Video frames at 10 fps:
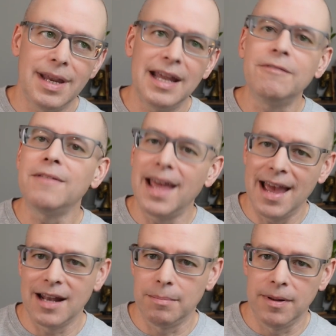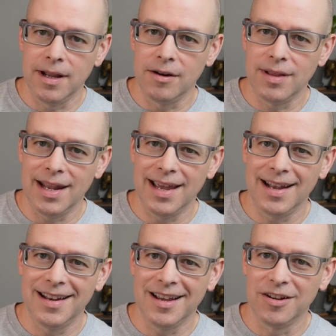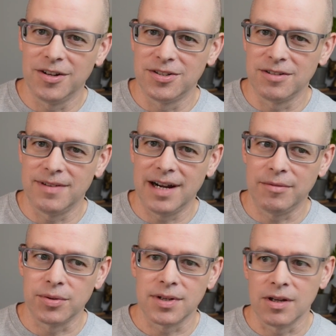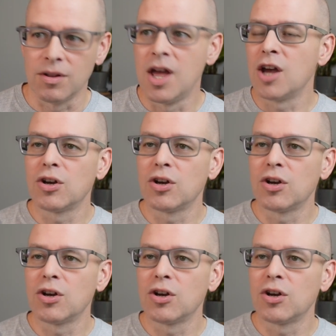if they had a player that had a good survival skill,